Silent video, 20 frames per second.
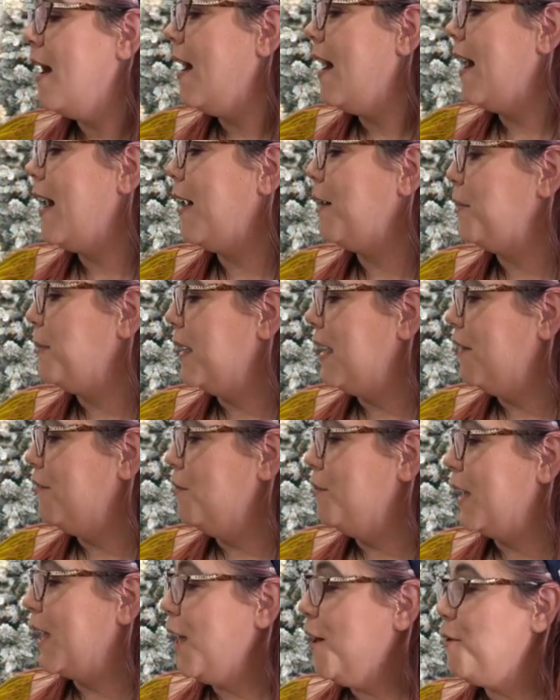um, and give
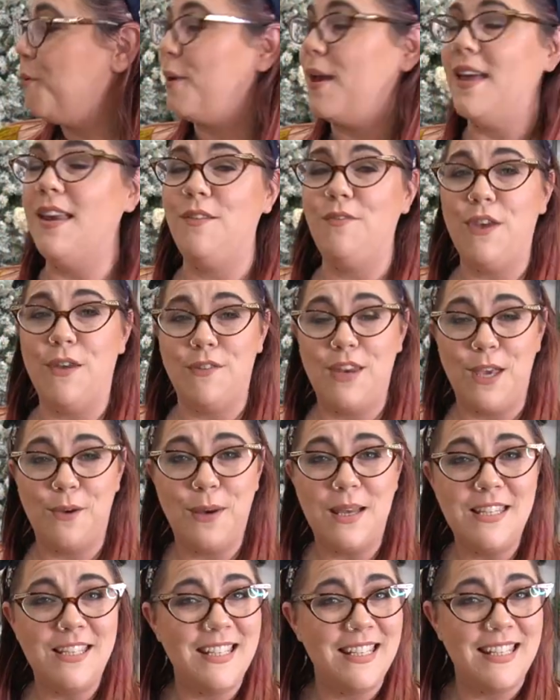them a go. And if you have any
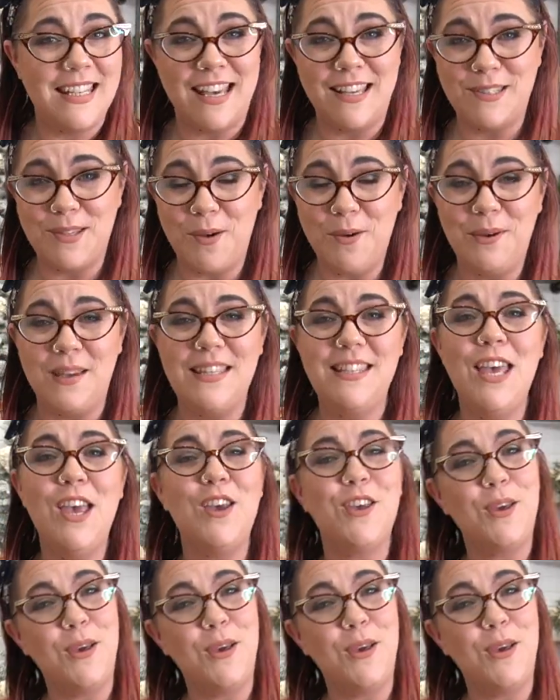questions, as always,